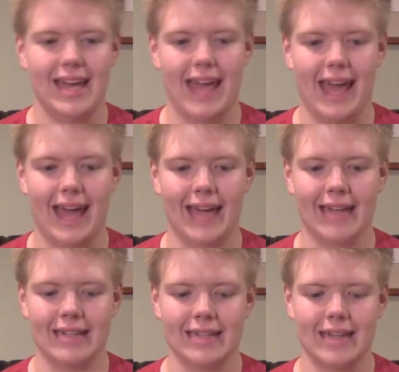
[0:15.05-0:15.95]

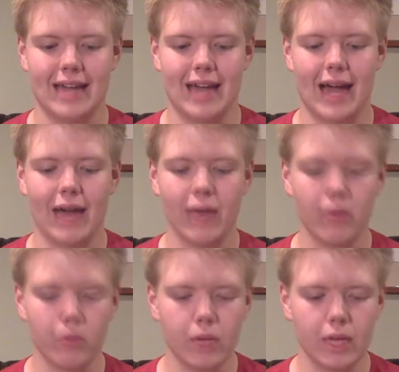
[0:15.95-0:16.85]
and I
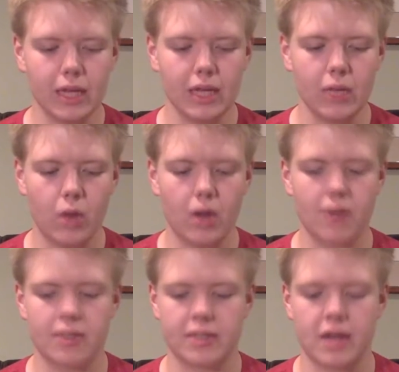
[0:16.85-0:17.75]
really
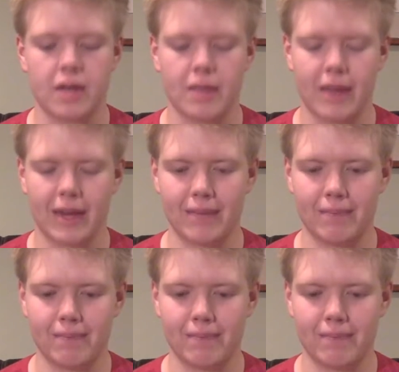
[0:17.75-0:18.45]
wanted to talk about it,